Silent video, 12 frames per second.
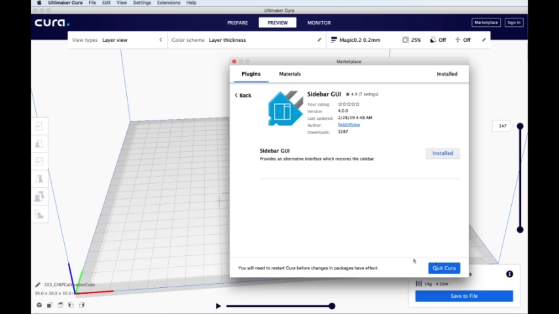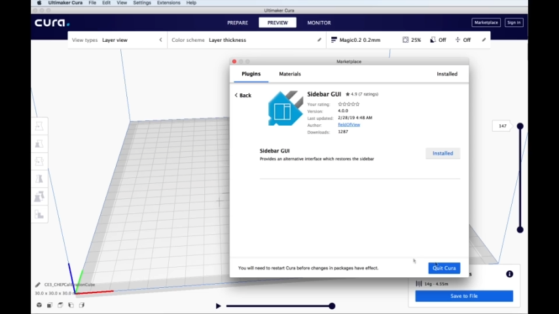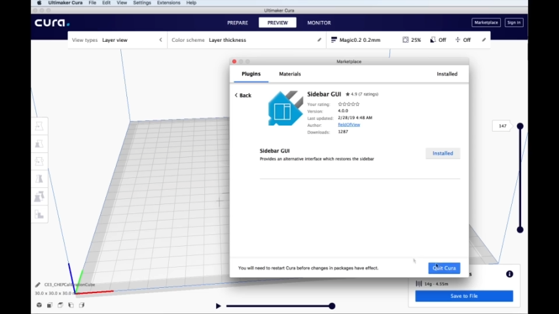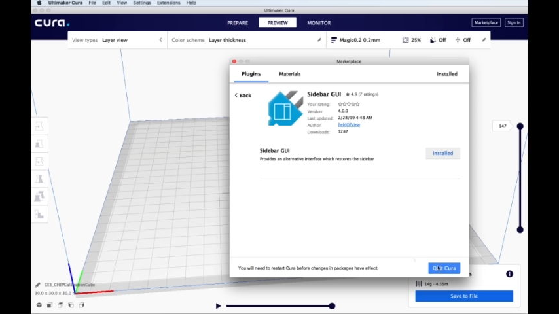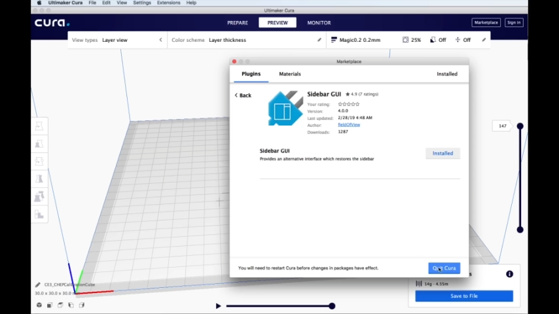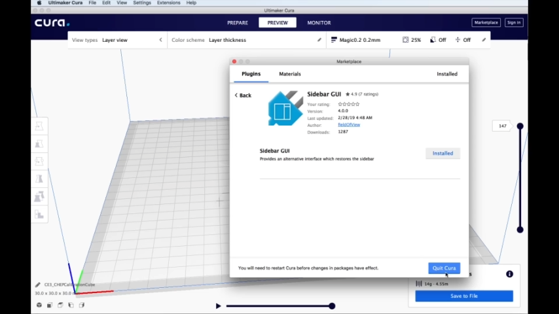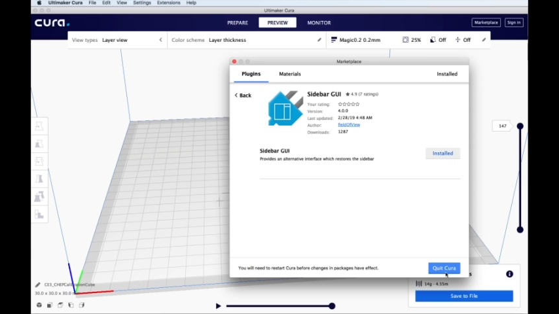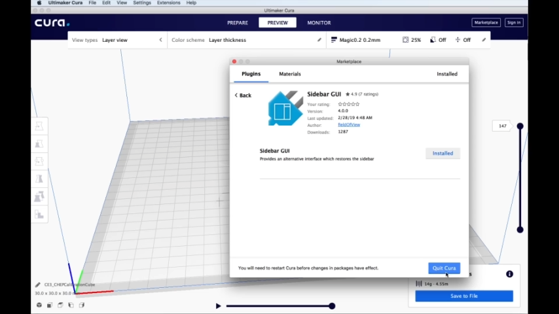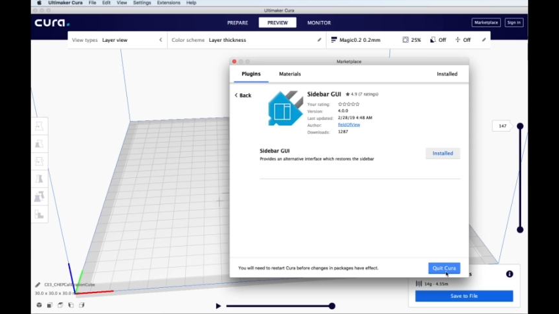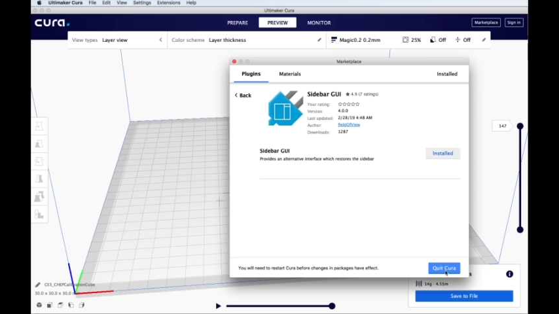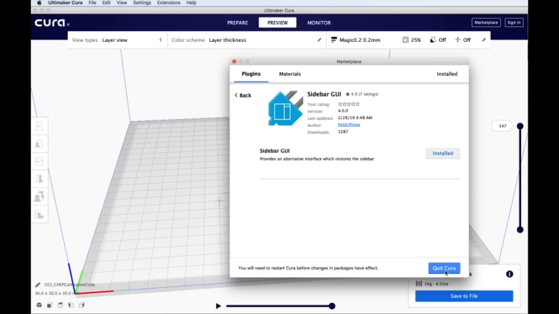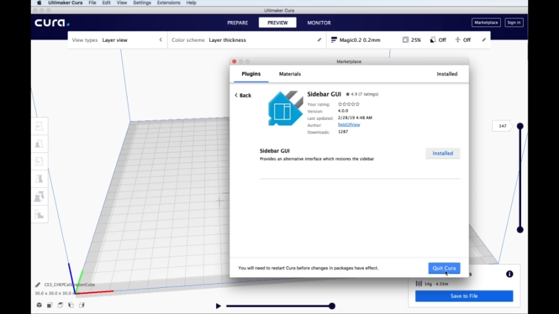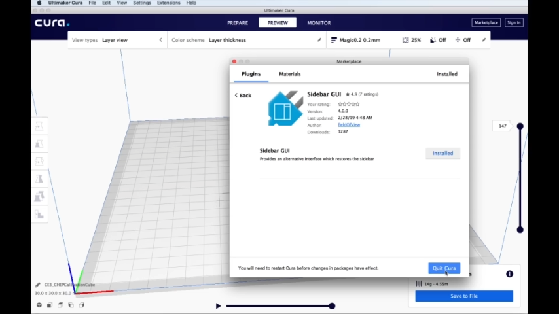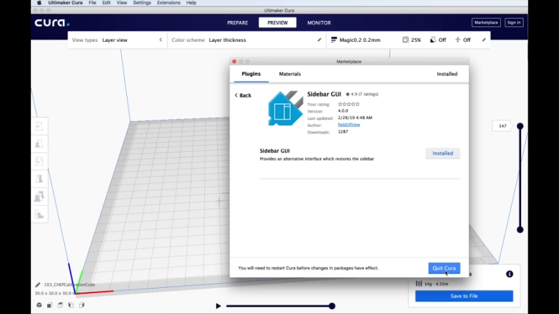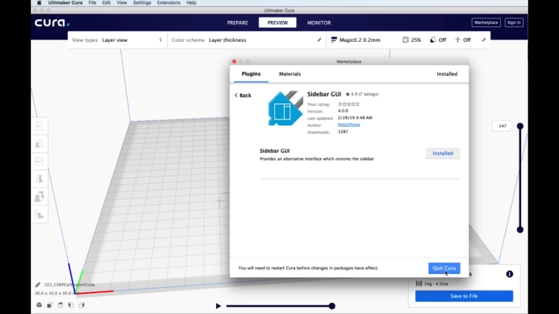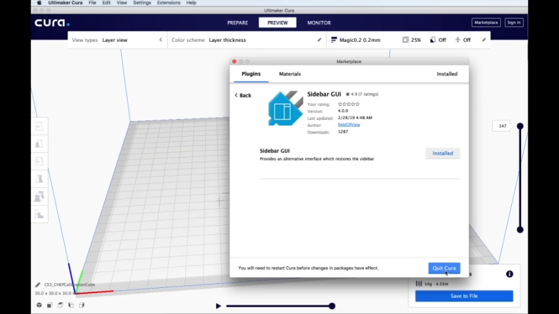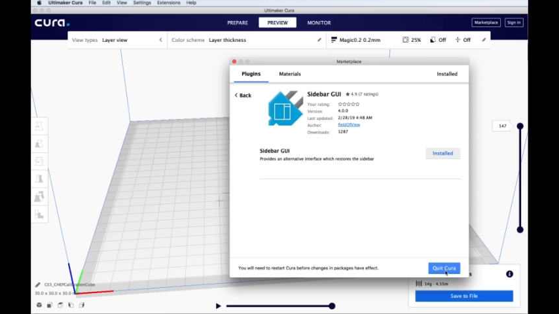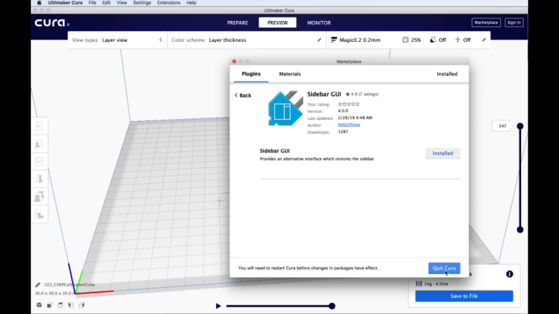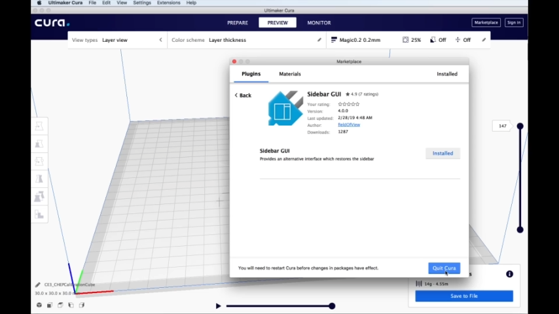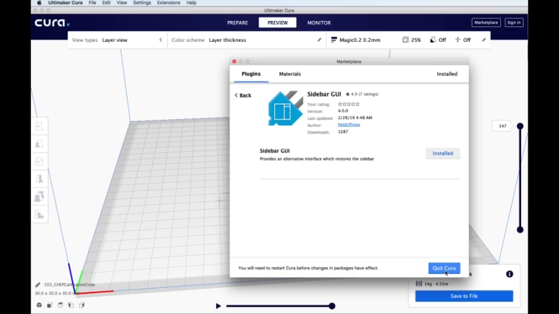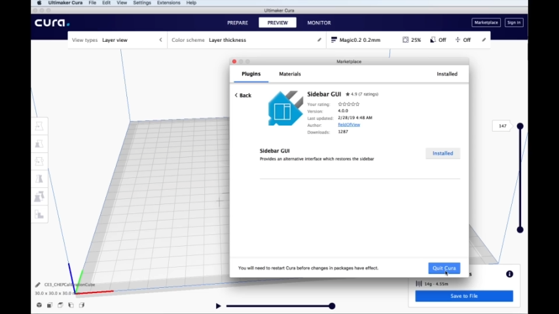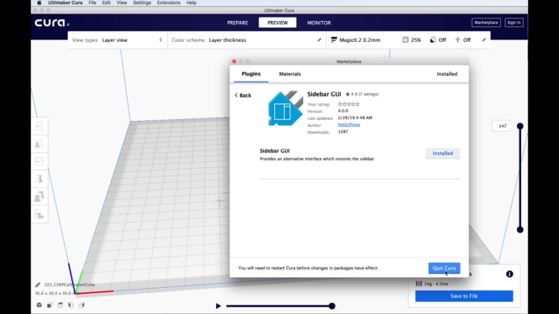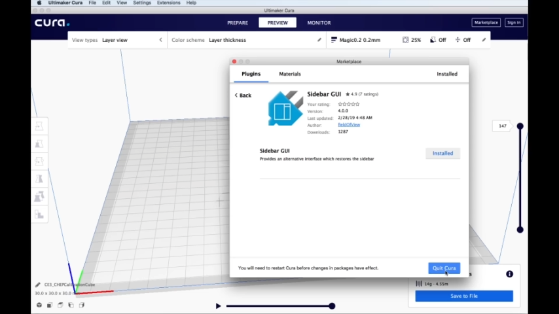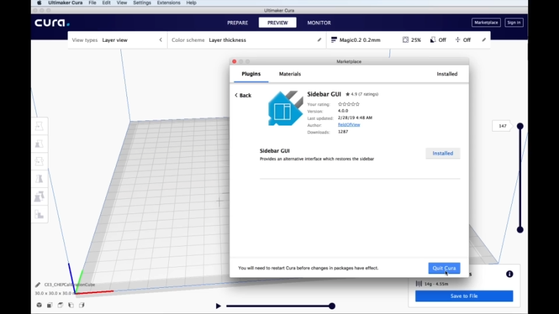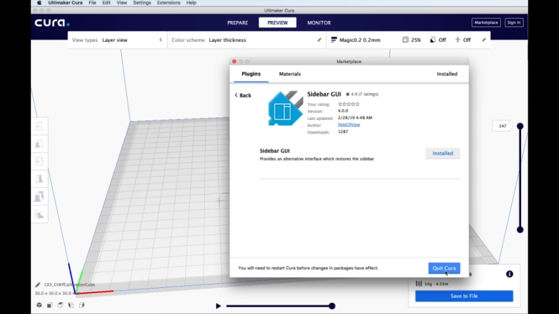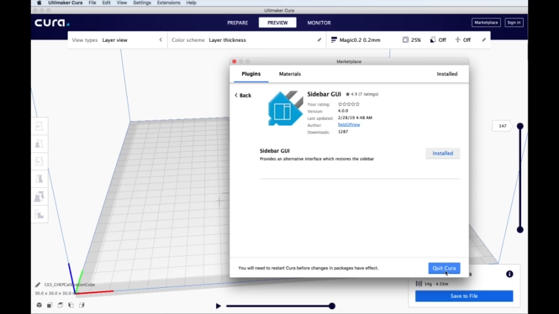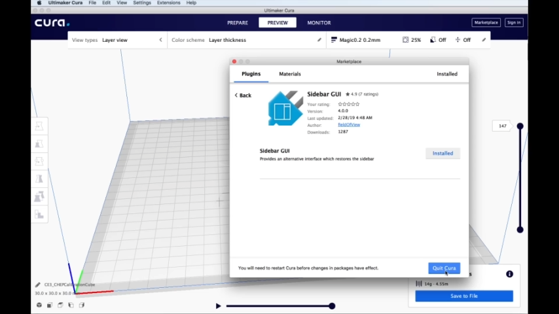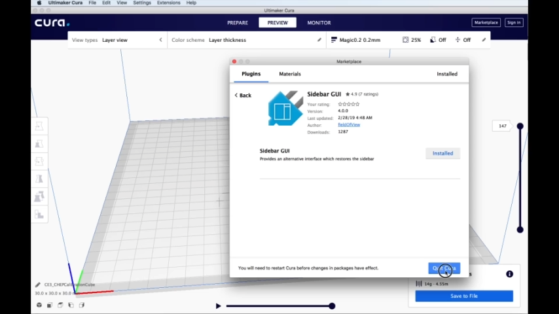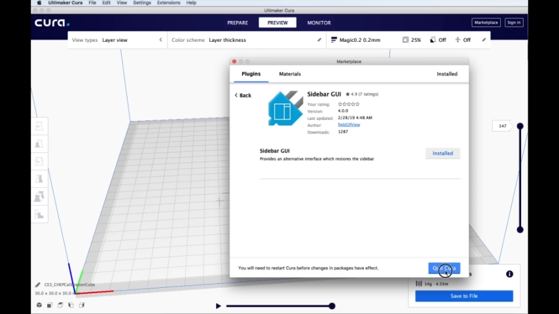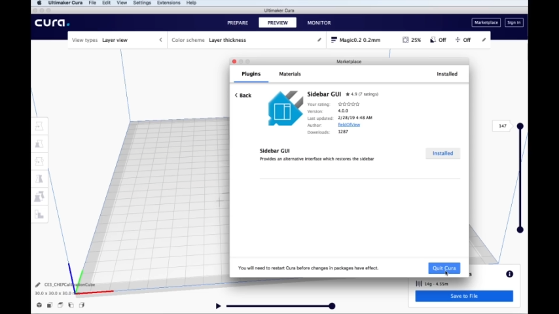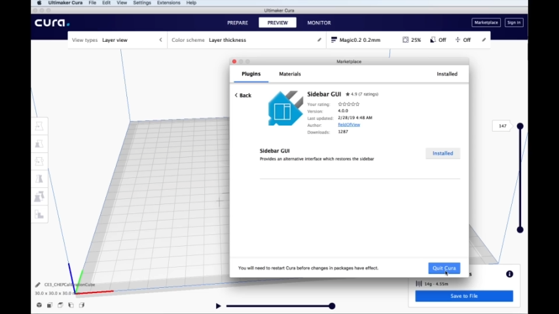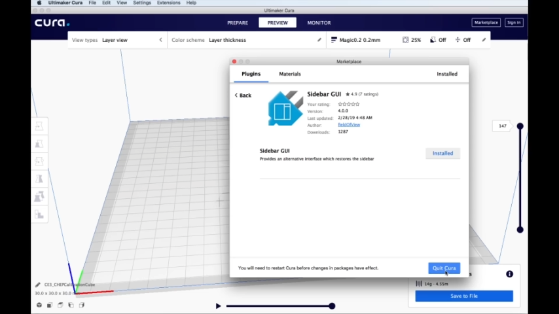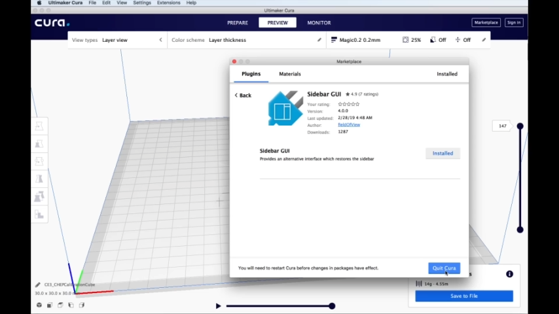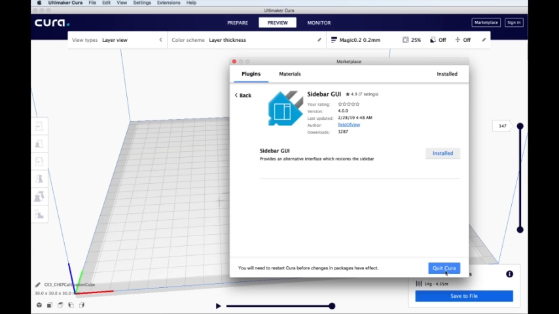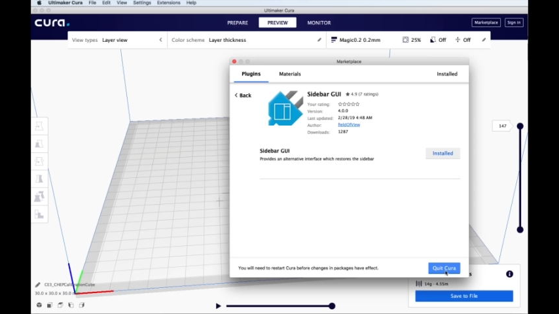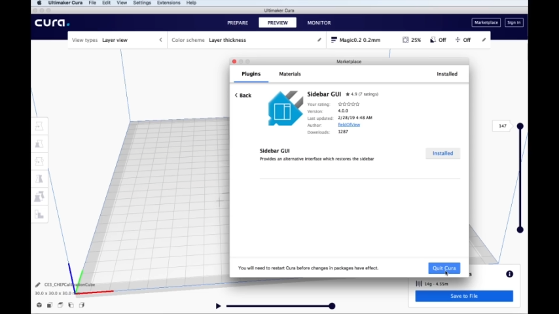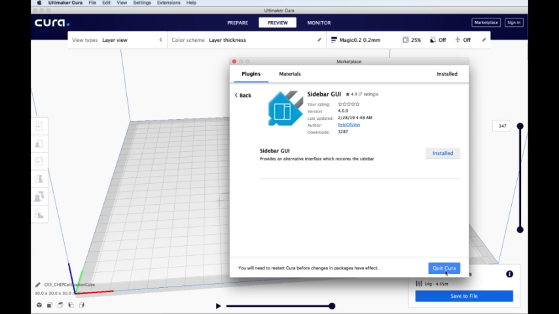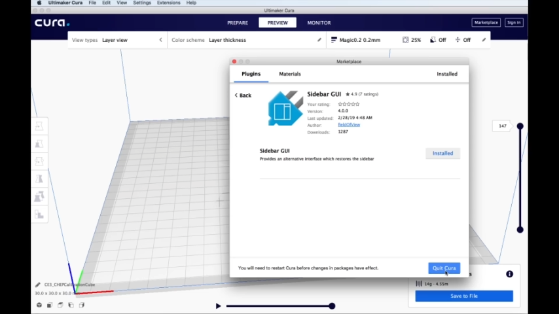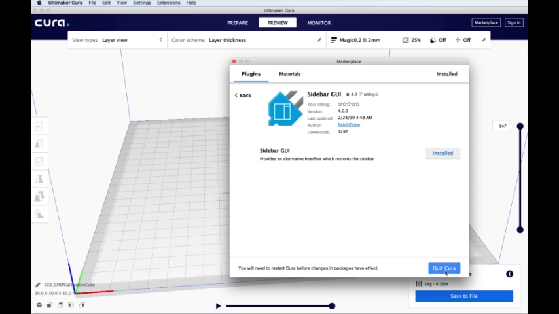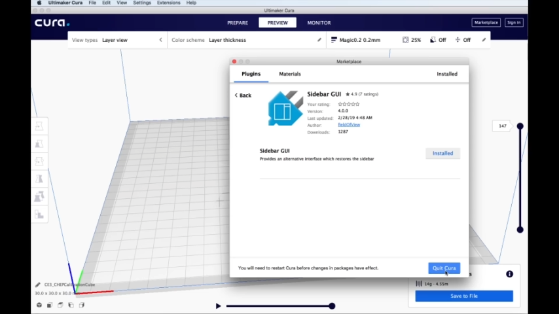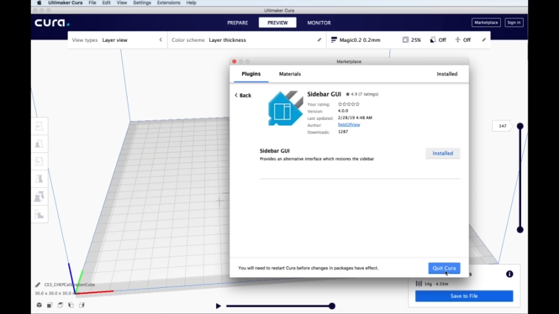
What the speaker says: [unreadable: no face in view]